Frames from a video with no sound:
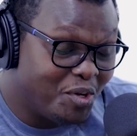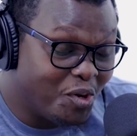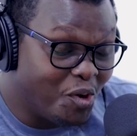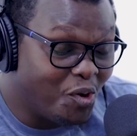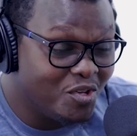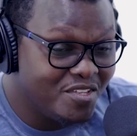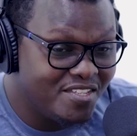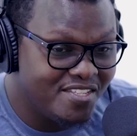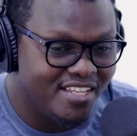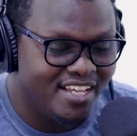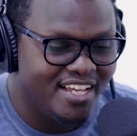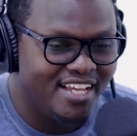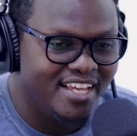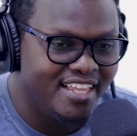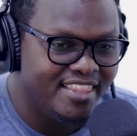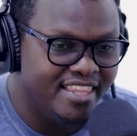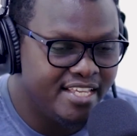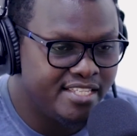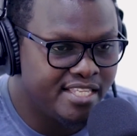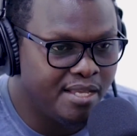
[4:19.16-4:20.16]
Because
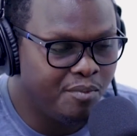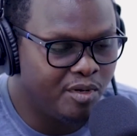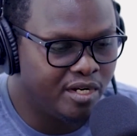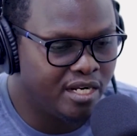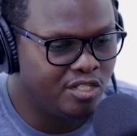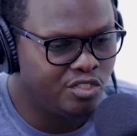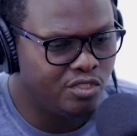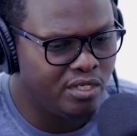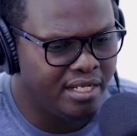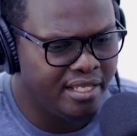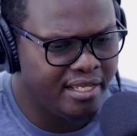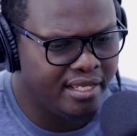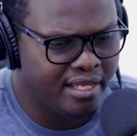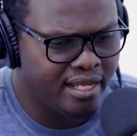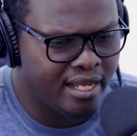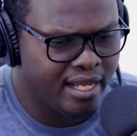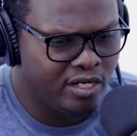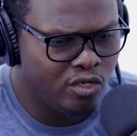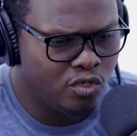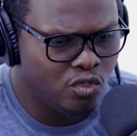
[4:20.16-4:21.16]
there's someone actually,
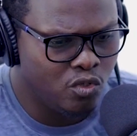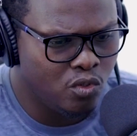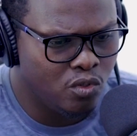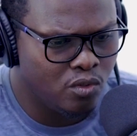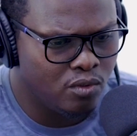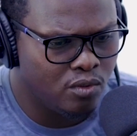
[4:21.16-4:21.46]
I don't know.